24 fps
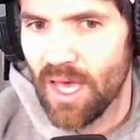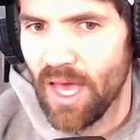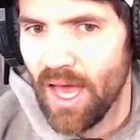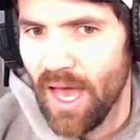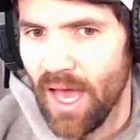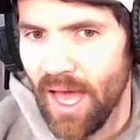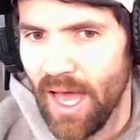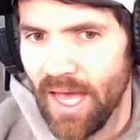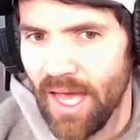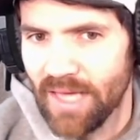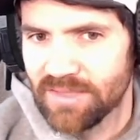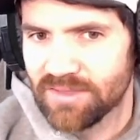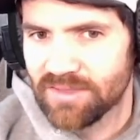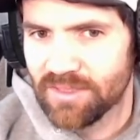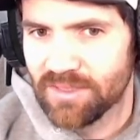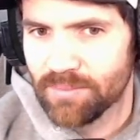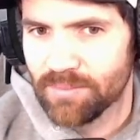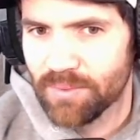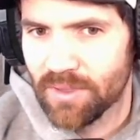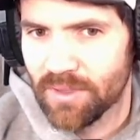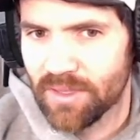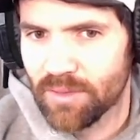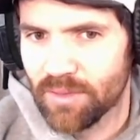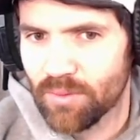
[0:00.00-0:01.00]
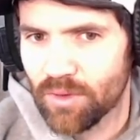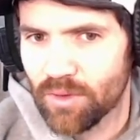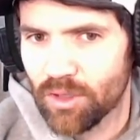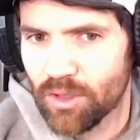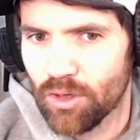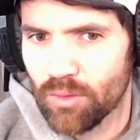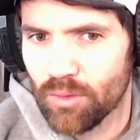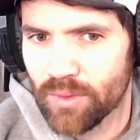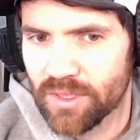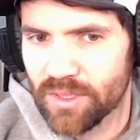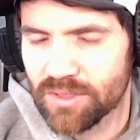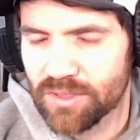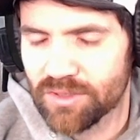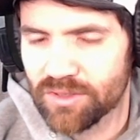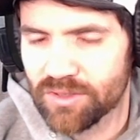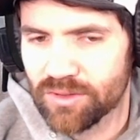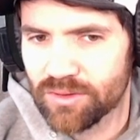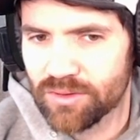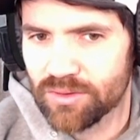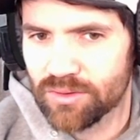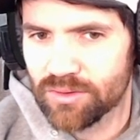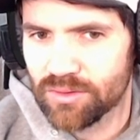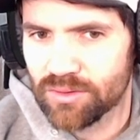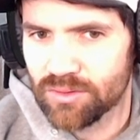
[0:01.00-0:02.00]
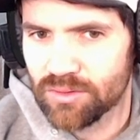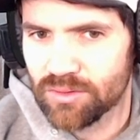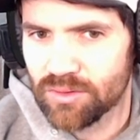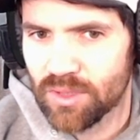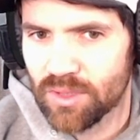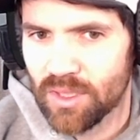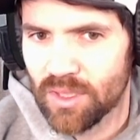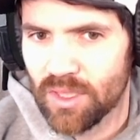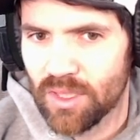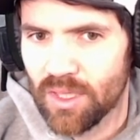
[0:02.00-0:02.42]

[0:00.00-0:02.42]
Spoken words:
I typically will go into